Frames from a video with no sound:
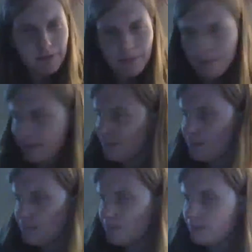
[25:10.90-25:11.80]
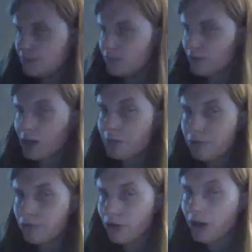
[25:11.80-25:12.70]
okay? I
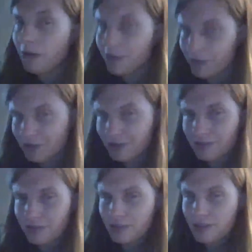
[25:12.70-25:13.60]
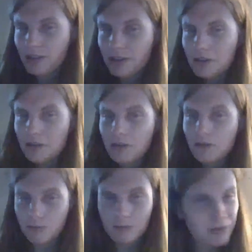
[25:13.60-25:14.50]
promise.
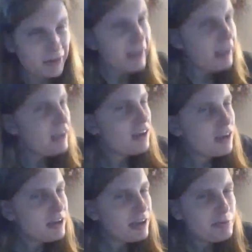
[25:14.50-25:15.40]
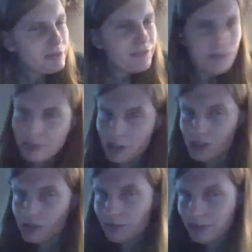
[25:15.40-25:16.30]
We're laying a couple of
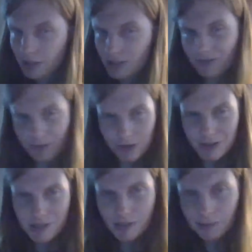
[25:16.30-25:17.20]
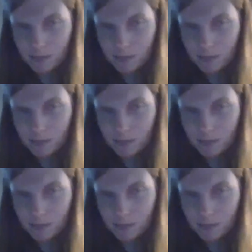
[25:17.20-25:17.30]
foundational things first,